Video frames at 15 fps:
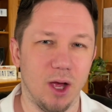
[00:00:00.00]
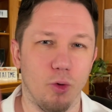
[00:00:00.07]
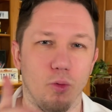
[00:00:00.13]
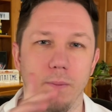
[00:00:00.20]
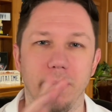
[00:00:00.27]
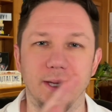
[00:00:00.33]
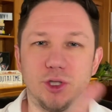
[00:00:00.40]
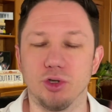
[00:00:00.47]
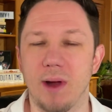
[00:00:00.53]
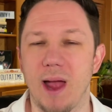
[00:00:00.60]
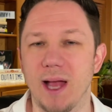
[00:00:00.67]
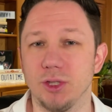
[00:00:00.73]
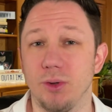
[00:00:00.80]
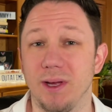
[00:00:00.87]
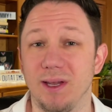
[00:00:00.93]
will be
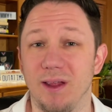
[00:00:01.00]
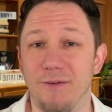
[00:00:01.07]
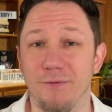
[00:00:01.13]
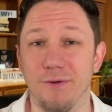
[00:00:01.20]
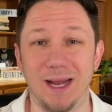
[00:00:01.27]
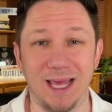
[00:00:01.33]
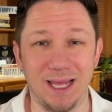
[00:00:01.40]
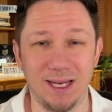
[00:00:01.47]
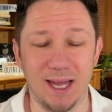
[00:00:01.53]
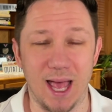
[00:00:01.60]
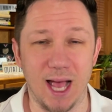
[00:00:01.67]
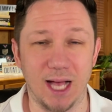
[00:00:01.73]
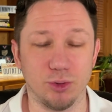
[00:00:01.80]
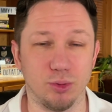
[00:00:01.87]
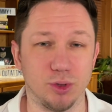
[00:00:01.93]
tracked to a different
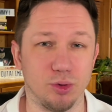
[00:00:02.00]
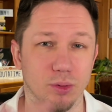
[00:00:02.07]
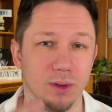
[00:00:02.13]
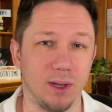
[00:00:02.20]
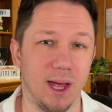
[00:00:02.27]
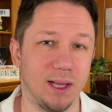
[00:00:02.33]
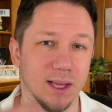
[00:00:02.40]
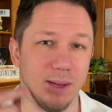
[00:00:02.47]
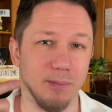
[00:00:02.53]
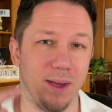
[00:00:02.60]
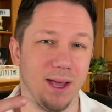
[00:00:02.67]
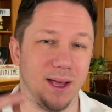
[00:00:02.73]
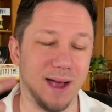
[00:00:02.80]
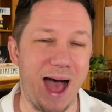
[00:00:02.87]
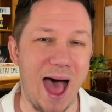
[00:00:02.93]
index, which will likely
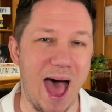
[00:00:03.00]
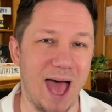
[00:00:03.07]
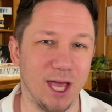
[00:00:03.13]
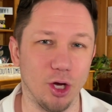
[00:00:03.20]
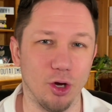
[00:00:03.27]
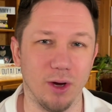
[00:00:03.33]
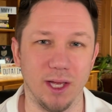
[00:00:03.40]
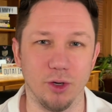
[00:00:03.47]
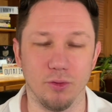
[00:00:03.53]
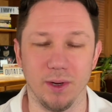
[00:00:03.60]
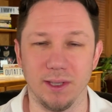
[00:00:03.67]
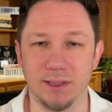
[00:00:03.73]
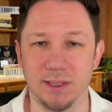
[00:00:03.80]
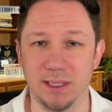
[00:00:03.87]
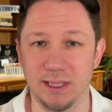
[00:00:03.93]
make higher
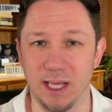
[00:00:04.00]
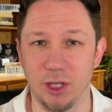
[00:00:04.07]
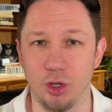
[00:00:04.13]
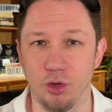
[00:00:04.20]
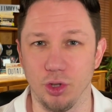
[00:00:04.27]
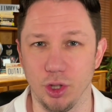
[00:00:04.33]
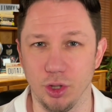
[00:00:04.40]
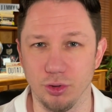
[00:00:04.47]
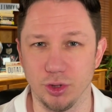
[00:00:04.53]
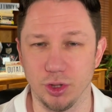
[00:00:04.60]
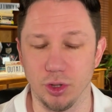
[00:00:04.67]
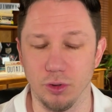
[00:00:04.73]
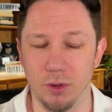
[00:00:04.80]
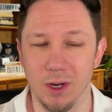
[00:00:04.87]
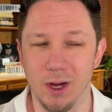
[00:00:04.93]
increases than you're used
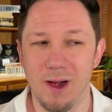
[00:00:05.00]
to.